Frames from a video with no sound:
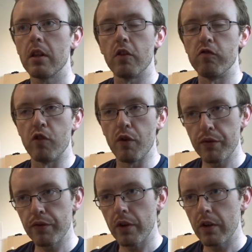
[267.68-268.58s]
the
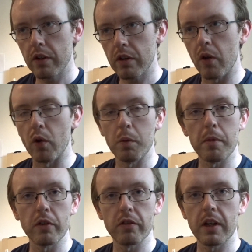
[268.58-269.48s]
rough goal
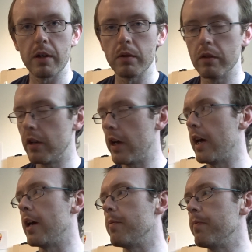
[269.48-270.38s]
was now.
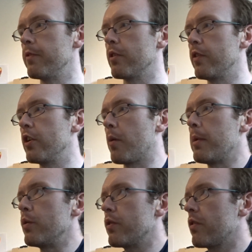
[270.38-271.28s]
So I've only got
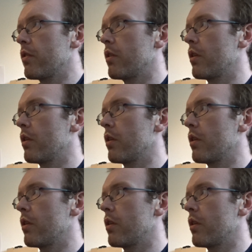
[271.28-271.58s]
about